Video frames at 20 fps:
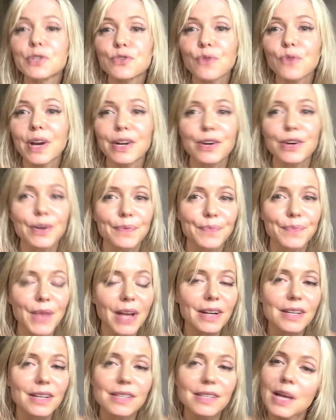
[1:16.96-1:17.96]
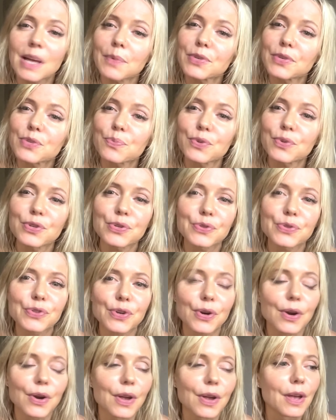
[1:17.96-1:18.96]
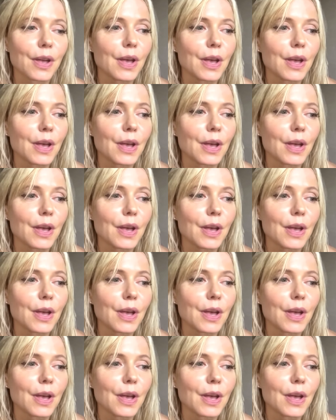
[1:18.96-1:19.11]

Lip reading: writer, not an established producer,